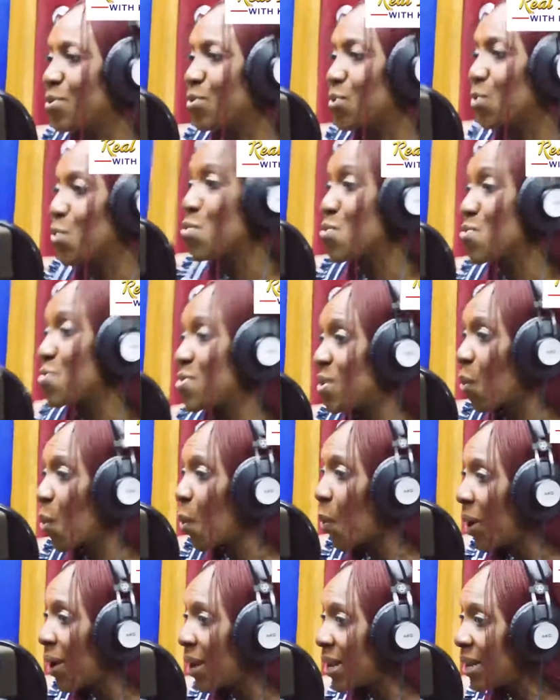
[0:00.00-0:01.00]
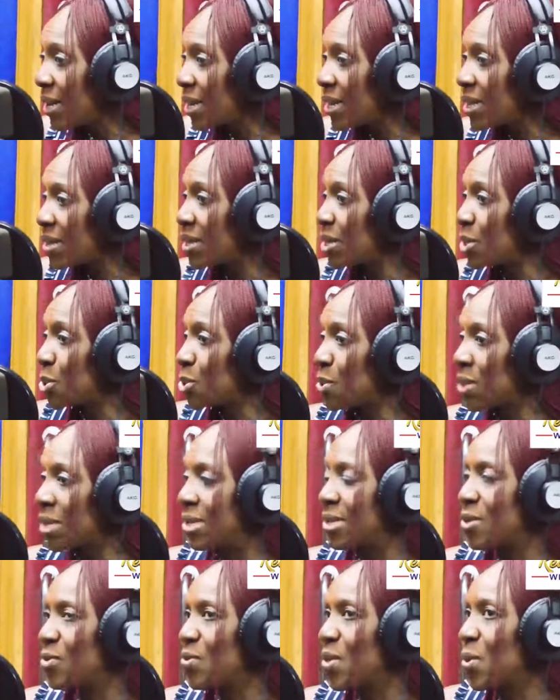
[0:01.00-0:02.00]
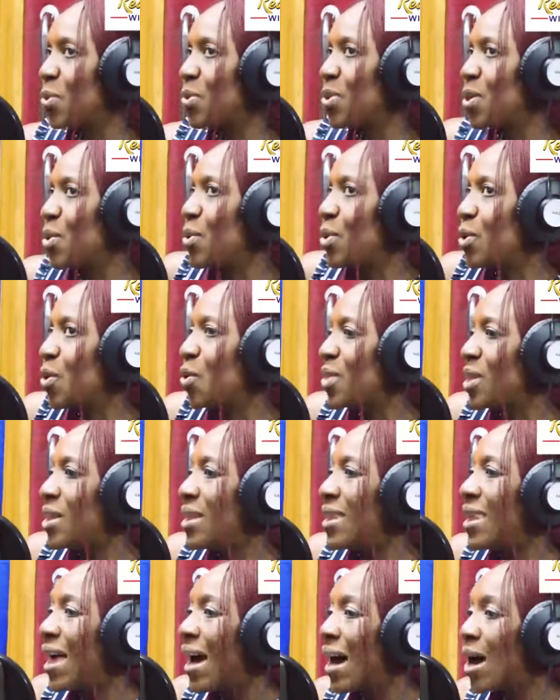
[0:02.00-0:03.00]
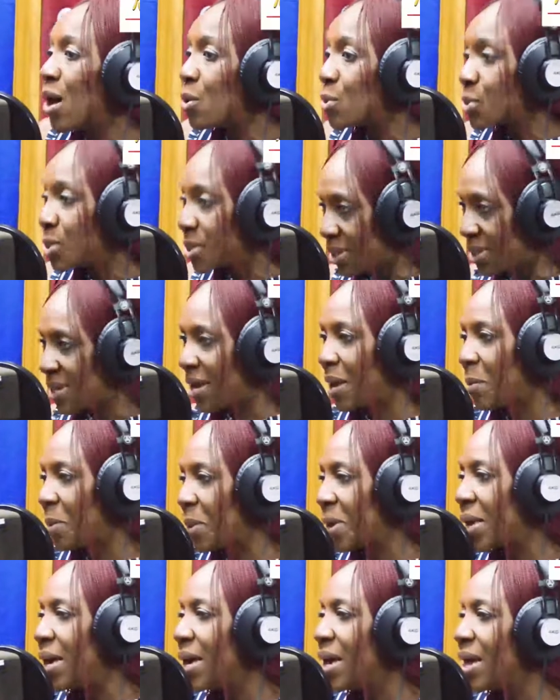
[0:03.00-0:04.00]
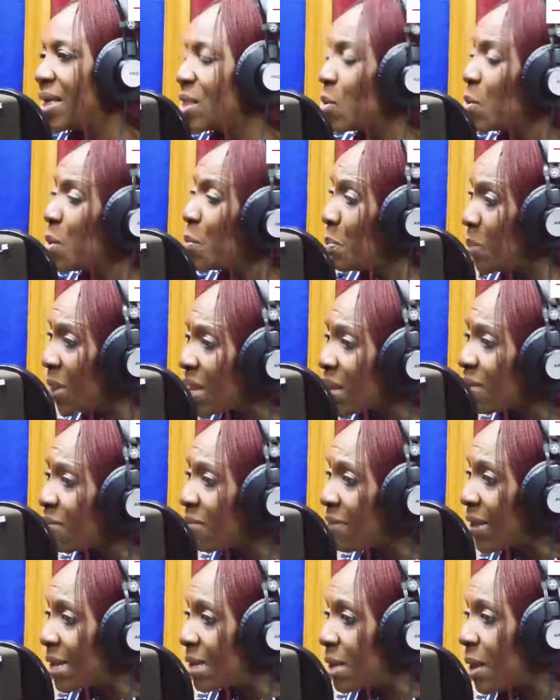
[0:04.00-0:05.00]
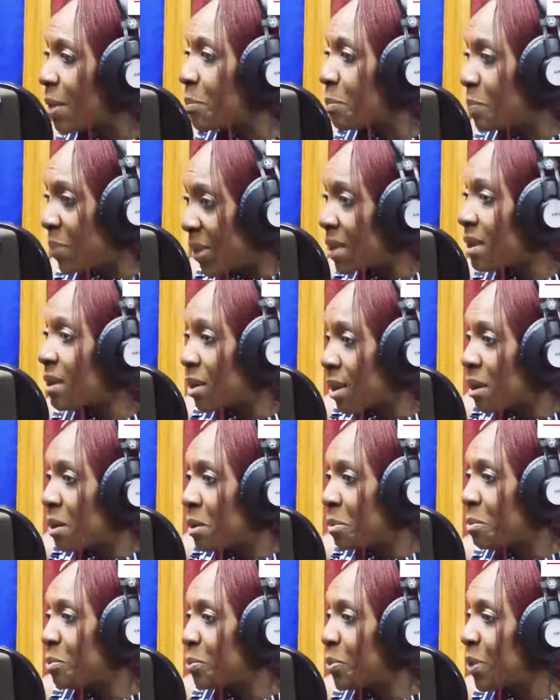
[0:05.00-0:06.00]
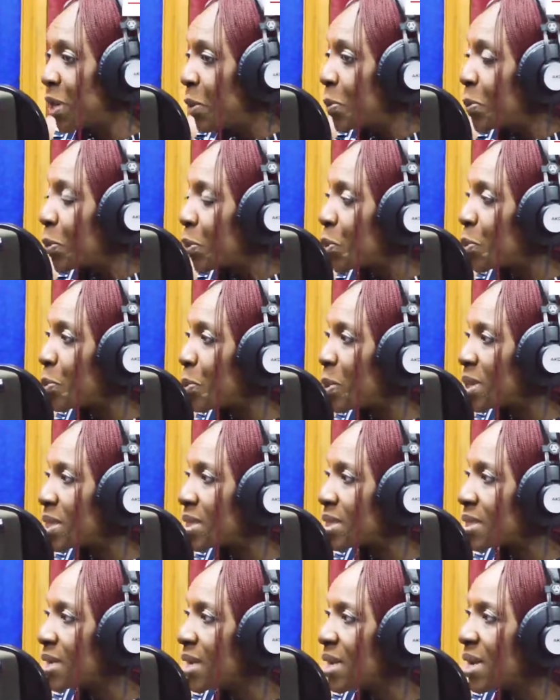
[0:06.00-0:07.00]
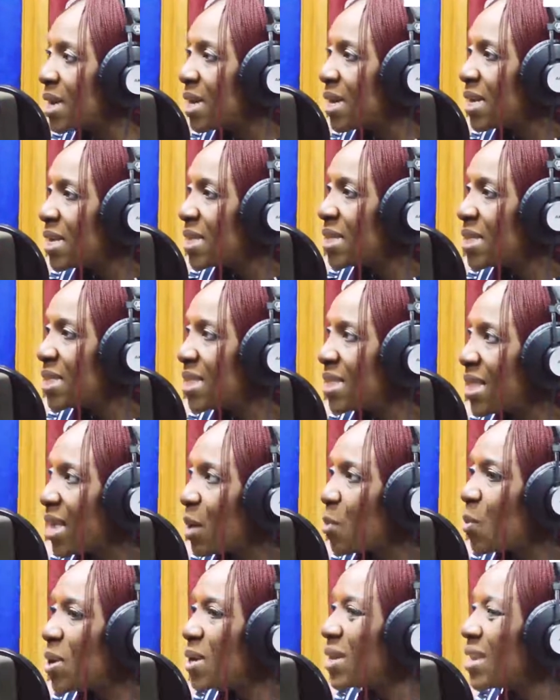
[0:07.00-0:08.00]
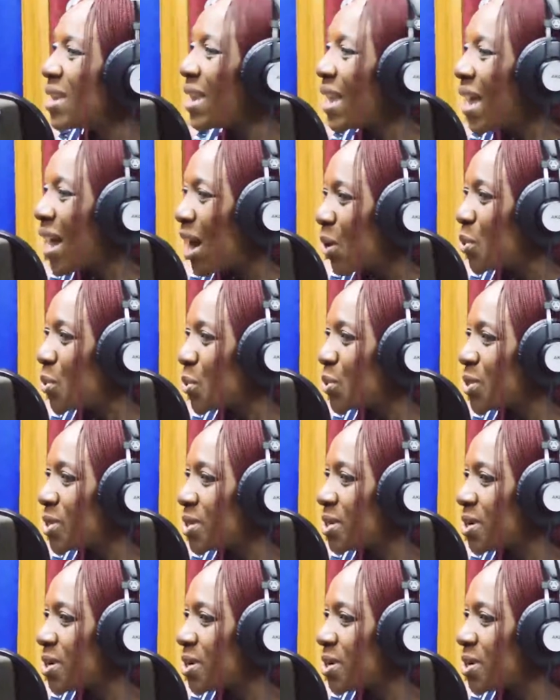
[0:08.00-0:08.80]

So quietly they do this. They're not the loud type. They were big event and big people, but they weren't loud.